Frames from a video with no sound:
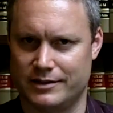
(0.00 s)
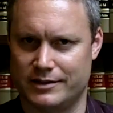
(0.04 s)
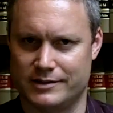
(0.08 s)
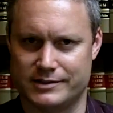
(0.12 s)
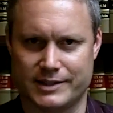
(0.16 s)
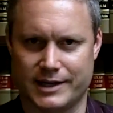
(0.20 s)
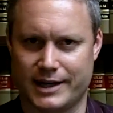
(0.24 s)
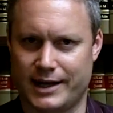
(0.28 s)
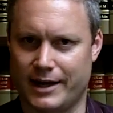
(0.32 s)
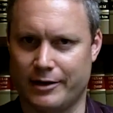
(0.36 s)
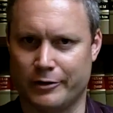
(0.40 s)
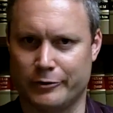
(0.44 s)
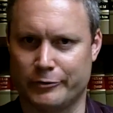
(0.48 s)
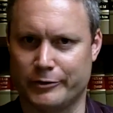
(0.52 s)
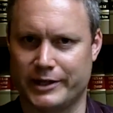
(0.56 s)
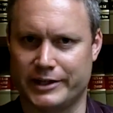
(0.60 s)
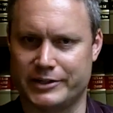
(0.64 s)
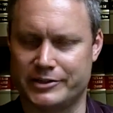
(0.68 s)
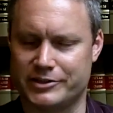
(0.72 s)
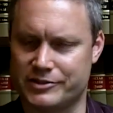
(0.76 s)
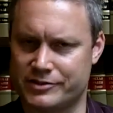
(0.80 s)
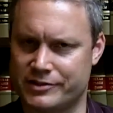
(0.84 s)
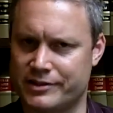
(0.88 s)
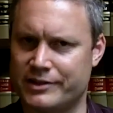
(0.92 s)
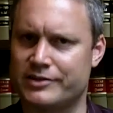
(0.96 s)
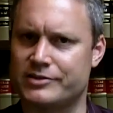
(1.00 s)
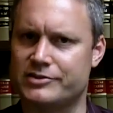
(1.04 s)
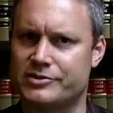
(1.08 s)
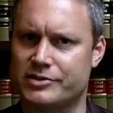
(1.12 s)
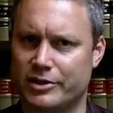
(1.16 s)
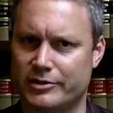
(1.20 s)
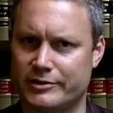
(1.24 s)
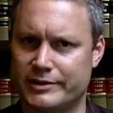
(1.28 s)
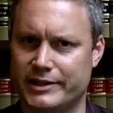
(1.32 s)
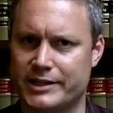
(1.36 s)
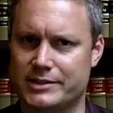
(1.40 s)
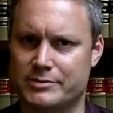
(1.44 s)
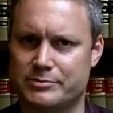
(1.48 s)
Is that outrageous? They're
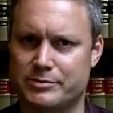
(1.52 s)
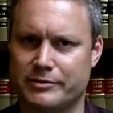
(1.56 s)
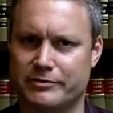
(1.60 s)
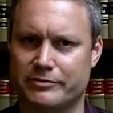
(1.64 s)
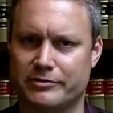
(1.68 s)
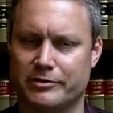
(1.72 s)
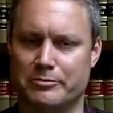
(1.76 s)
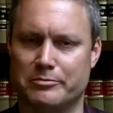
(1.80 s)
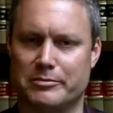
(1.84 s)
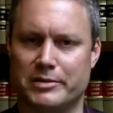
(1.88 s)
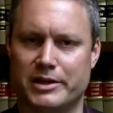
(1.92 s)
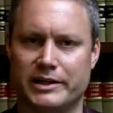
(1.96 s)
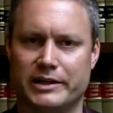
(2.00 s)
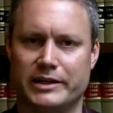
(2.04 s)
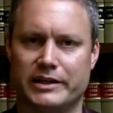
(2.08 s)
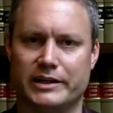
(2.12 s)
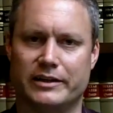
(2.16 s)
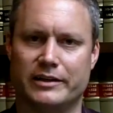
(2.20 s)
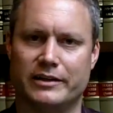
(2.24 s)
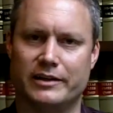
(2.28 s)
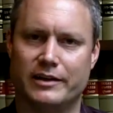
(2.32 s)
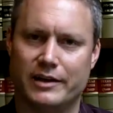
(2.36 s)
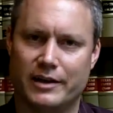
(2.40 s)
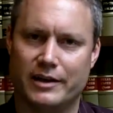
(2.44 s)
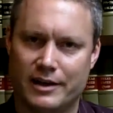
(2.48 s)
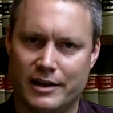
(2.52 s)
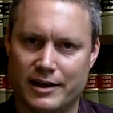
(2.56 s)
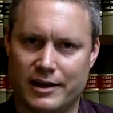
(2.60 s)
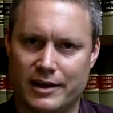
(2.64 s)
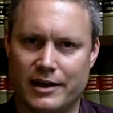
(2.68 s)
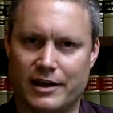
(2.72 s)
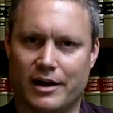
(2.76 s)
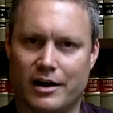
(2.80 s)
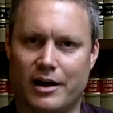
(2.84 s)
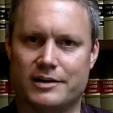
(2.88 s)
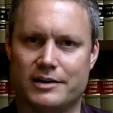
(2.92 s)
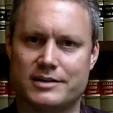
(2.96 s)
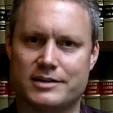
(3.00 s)
so desperate for money.
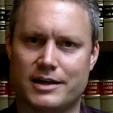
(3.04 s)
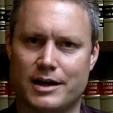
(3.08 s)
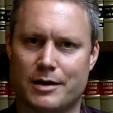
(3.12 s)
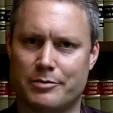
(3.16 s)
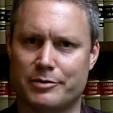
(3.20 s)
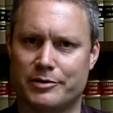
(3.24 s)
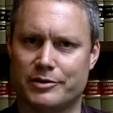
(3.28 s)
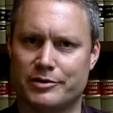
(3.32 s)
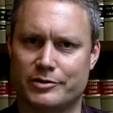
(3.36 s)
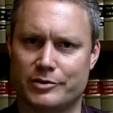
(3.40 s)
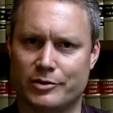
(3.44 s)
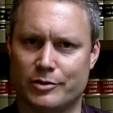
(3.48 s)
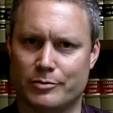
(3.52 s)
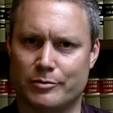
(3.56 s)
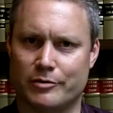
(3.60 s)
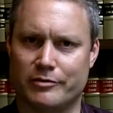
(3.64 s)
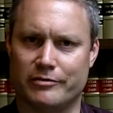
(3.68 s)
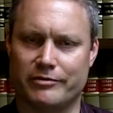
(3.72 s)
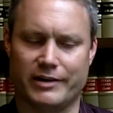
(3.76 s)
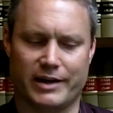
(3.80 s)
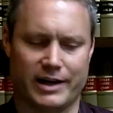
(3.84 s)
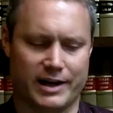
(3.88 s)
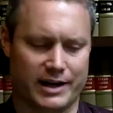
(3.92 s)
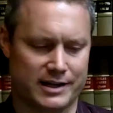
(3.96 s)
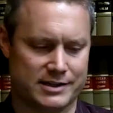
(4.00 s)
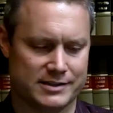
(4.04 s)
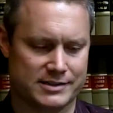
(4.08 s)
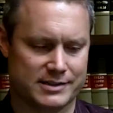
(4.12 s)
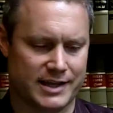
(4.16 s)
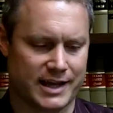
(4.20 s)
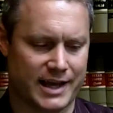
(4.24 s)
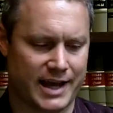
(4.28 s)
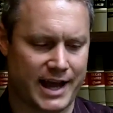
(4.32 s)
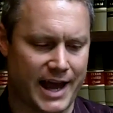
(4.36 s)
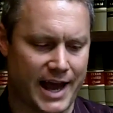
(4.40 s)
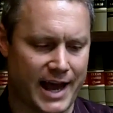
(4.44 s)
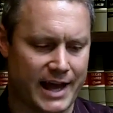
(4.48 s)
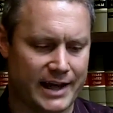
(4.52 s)
On top of the normal fines, they
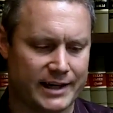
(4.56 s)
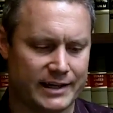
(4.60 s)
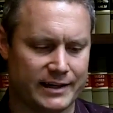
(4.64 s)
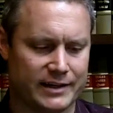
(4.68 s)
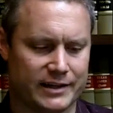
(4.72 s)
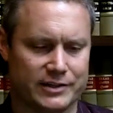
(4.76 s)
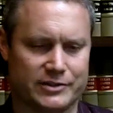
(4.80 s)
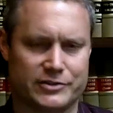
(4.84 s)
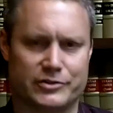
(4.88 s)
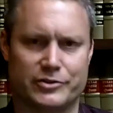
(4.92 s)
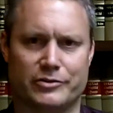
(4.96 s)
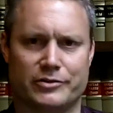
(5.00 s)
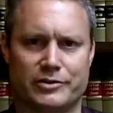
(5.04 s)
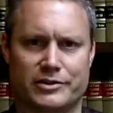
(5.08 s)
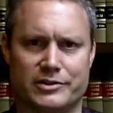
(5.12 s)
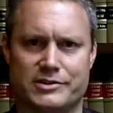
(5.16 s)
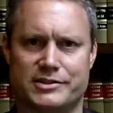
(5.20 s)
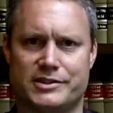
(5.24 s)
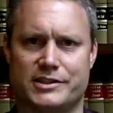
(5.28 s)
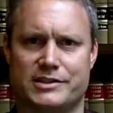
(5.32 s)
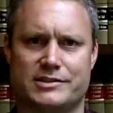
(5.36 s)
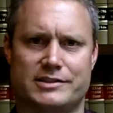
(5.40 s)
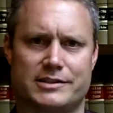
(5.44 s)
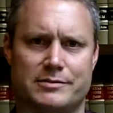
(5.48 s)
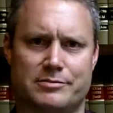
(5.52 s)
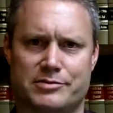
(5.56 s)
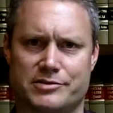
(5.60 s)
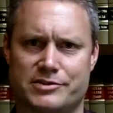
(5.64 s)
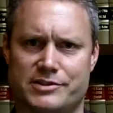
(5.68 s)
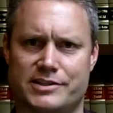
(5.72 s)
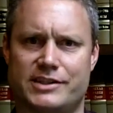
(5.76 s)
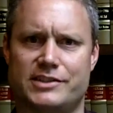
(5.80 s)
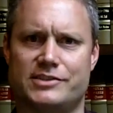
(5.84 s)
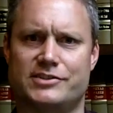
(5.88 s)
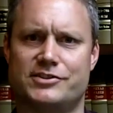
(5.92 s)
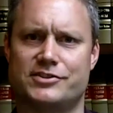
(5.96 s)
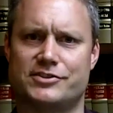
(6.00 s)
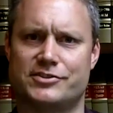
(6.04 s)
added a
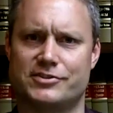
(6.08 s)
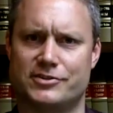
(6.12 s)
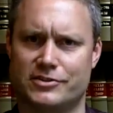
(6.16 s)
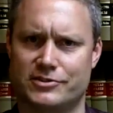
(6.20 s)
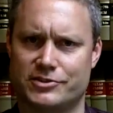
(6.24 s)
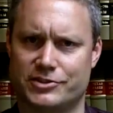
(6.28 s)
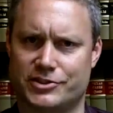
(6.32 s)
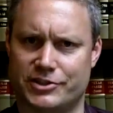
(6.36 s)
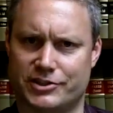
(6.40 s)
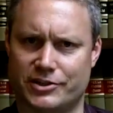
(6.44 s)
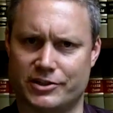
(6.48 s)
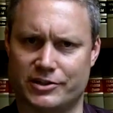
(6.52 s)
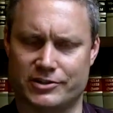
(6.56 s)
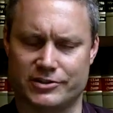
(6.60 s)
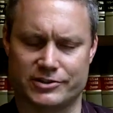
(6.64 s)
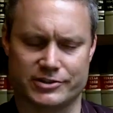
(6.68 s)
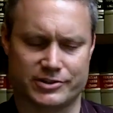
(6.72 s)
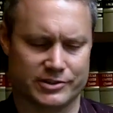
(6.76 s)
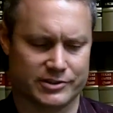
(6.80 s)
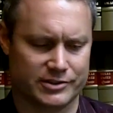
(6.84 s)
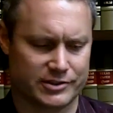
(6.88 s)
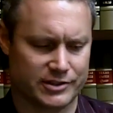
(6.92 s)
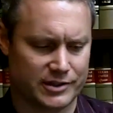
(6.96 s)
260% surcharge.